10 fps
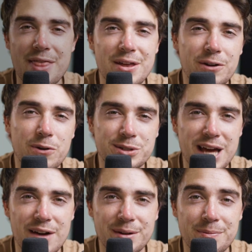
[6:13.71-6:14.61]
And there you folks
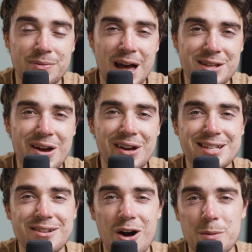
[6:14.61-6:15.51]
have it. That's how you
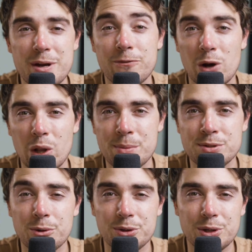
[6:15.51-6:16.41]
guys automate
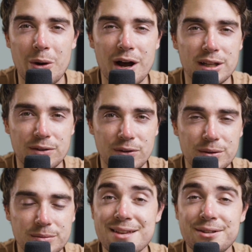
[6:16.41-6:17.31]
follow-ups with Go High Level.
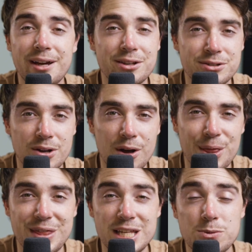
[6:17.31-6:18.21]
As you guys saw,
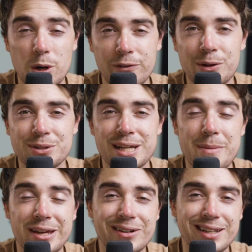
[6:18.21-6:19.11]
these workflows can
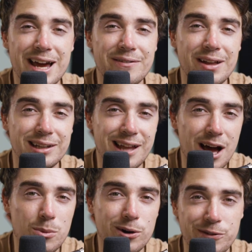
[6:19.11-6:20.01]
make your life a lot
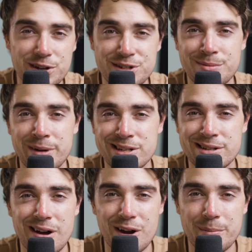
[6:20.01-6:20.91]
more efficient by just
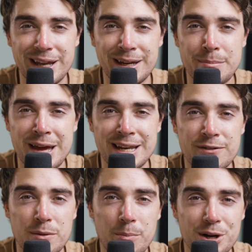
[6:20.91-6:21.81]
automating many
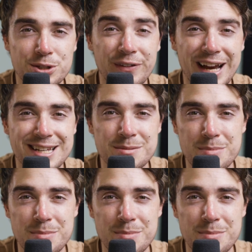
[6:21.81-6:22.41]
different parts of you guys'